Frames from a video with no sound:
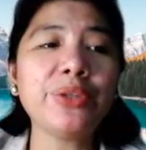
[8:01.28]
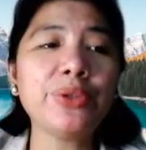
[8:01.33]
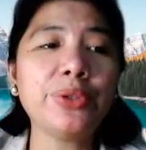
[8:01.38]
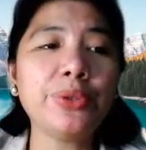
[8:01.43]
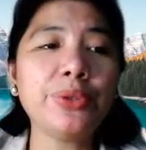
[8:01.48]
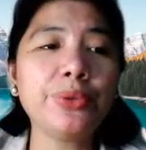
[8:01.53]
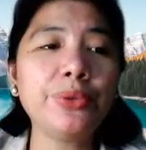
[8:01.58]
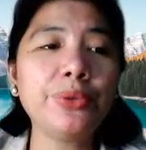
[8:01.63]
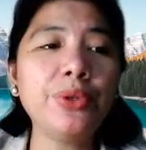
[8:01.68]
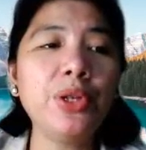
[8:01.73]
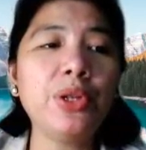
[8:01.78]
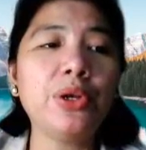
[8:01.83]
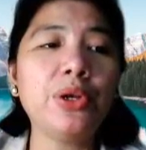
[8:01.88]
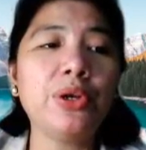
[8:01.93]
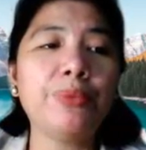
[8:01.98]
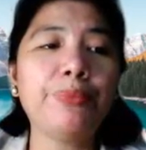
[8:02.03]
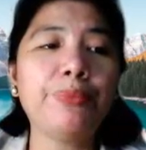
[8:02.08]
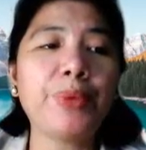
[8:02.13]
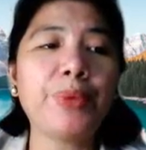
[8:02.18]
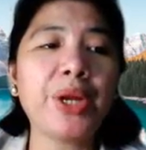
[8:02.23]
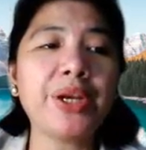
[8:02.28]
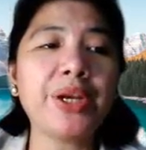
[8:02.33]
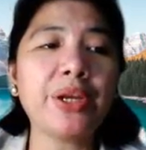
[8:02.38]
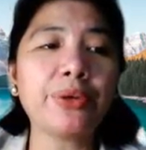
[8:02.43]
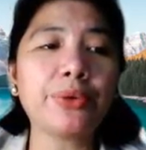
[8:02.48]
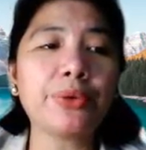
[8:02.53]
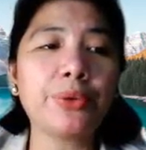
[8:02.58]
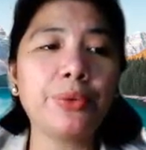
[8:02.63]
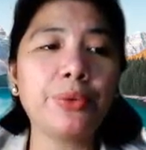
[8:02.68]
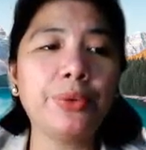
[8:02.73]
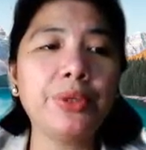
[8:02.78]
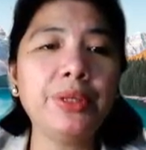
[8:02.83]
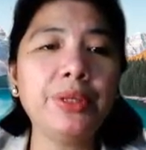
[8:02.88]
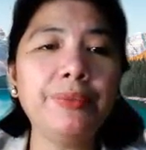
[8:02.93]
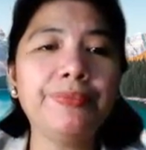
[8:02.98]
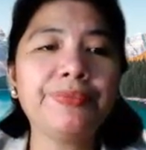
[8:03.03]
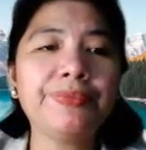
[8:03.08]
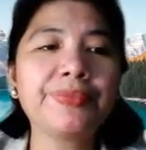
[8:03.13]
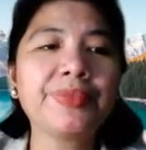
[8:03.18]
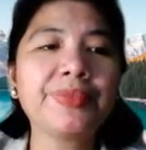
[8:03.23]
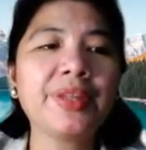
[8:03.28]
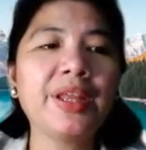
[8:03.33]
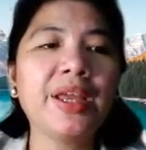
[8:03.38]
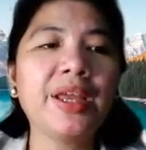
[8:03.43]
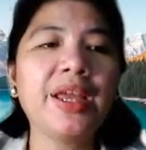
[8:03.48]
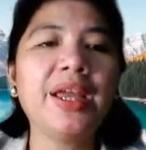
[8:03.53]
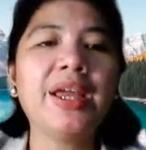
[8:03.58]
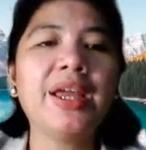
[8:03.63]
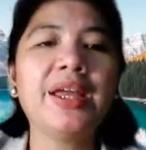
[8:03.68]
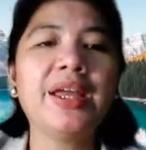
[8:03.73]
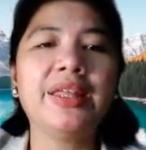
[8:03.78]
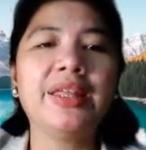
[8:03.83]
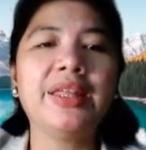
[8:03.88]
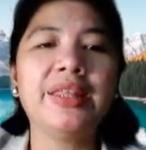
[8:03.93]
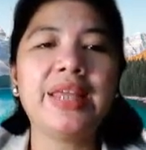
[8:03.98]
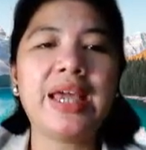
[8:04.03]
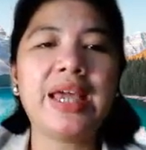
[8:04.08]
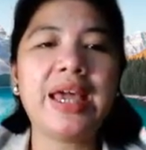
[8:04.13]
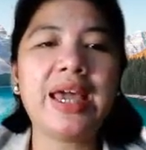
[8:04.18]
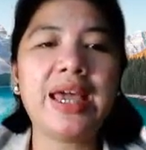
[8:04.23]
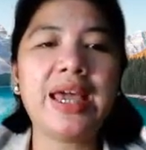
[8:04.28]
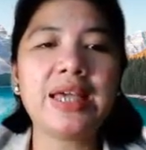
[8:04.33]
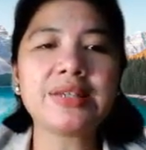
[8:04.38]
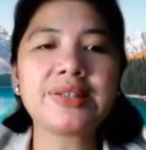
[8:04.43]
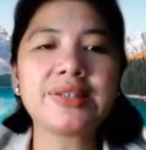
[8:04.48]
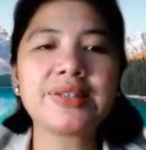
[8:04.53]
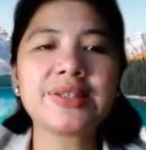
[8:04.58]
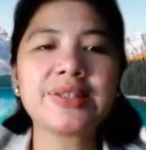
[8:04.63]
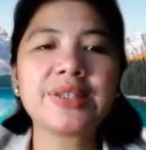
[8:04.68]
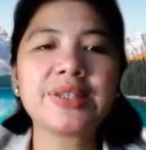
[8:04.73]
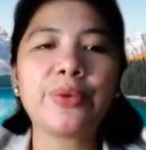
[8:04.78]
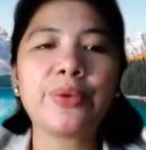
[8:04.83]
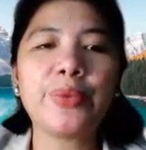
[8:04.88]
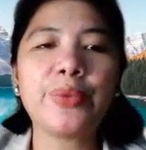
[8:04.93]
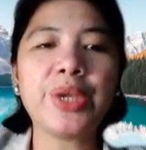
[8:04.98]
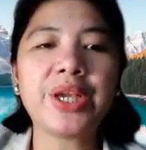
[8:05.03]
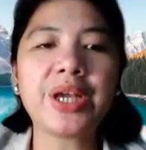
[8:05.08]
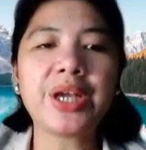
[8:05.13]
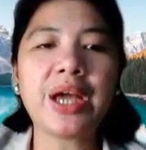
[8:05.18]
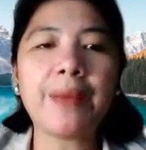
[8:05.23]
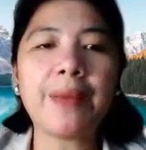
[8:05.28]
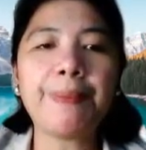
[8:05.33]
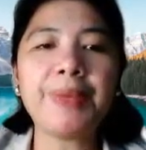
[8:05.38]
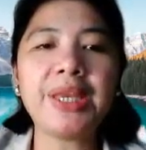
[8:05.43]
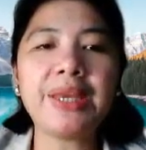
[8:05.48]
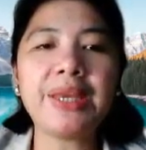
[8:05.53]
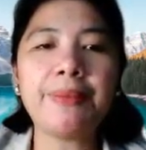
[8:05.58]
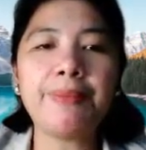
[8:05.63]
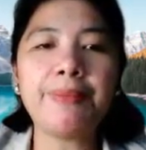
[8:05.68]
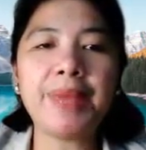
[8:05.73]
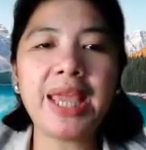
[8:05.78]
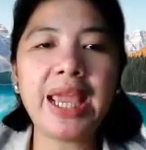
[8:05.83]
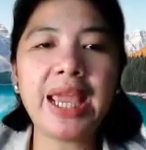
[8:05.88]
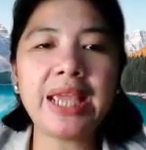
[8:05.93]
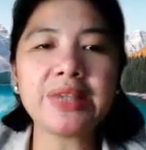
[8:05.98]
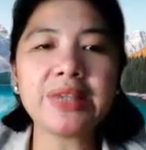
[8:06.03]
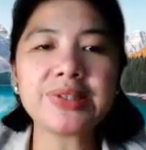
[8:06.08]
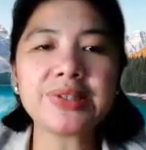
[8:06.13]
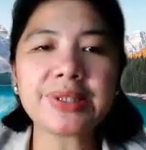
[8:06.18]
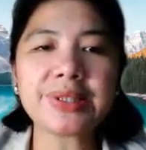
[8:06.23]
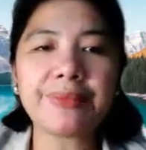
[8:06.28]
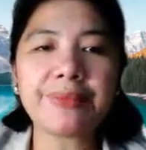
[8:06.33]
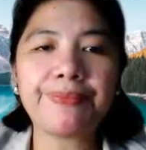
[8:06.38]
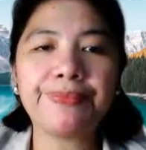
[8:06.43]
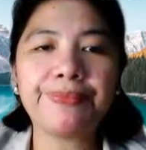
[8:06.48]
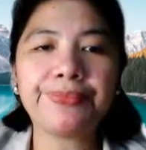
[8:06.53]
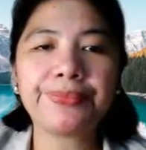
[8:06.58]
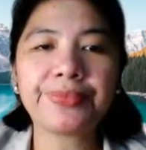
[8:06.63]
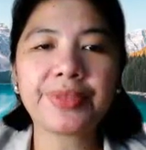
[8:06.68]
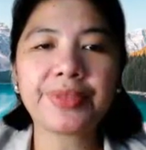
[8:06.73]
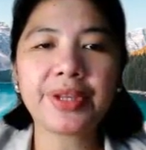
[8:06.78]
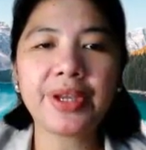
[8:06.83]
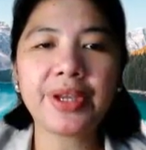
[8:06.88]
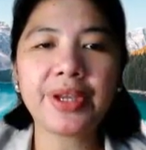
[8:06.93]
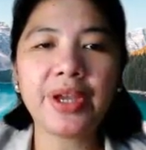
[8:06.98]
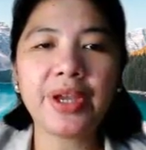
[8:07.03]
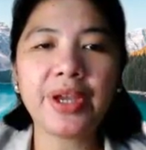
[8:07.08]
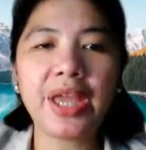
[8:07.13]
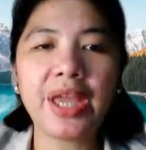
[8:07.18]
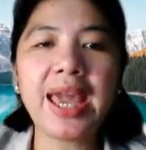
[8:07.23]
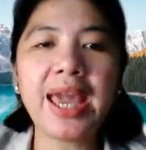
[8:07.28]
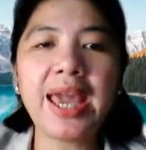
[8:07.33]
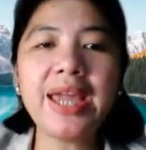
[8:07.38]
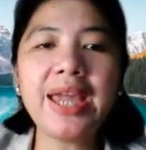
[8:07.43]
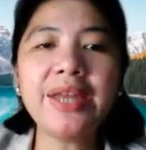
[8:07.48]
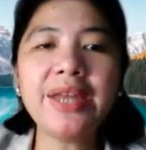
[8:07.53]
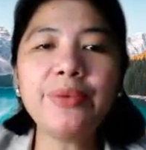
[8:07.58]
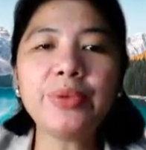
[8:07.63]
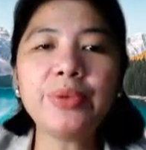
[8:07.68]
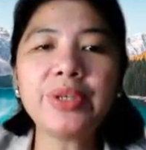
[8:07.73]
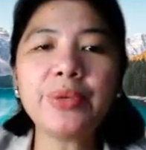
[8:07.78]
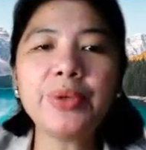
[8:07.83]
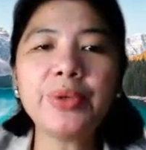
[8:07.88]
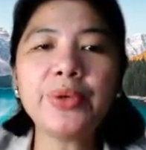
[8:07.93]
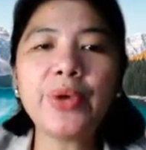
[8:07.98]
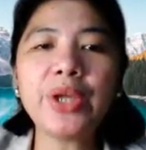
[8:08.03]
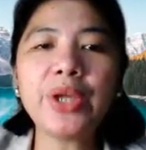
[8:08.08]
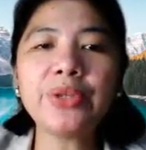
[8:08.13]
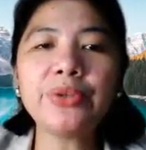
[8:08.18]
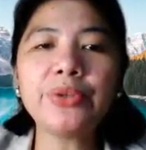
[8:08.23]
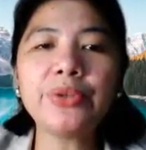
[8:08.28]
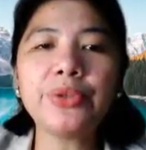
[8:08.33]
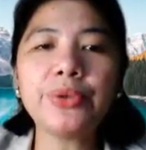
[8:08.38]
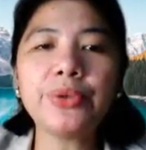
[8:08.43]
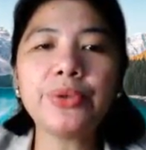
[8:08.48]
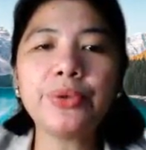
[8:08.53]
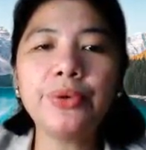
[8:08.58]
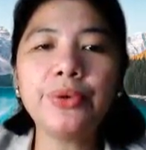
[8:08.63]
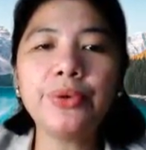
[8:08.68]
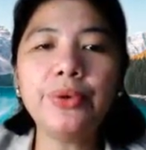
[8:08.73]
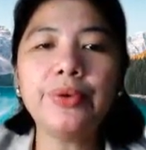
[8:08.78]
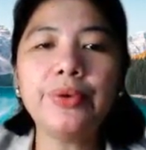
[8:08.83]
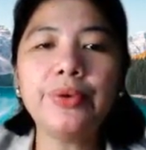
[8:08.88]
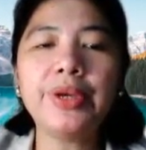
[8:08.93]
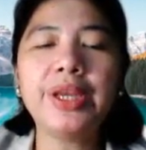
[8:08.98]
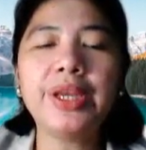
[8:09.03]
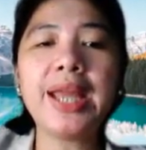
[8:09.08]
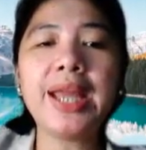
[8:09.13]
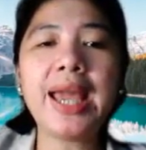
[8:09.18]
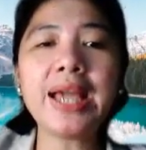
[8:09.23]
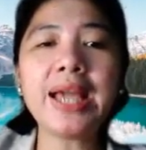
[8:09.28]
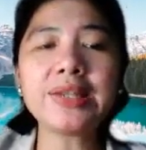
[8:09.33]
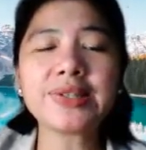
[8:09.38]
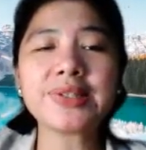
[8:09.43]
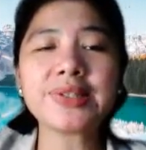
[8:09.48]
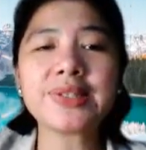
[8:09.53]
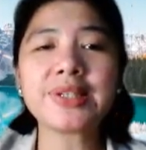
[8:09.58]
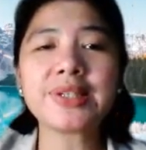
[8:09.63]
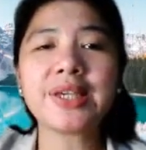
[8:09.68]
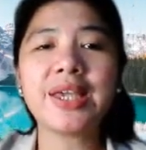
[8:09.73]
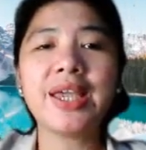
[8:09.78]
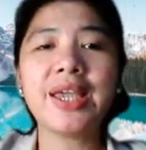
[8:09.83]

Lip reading: to do? Product rule? Yes, we copy the base. And what are we going to do next?